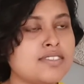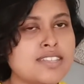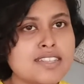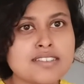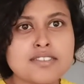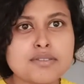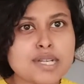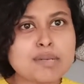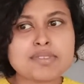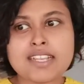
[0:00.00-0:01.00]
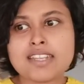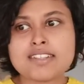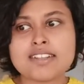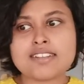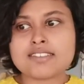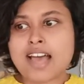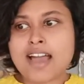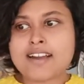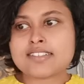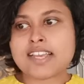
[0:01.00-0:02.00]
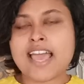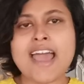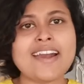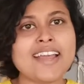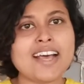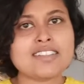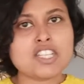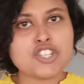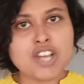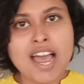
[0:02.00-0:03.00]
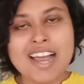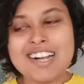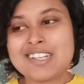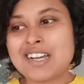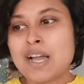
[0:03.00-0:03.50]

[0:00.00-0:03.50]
these dreams and little desires I had as a child,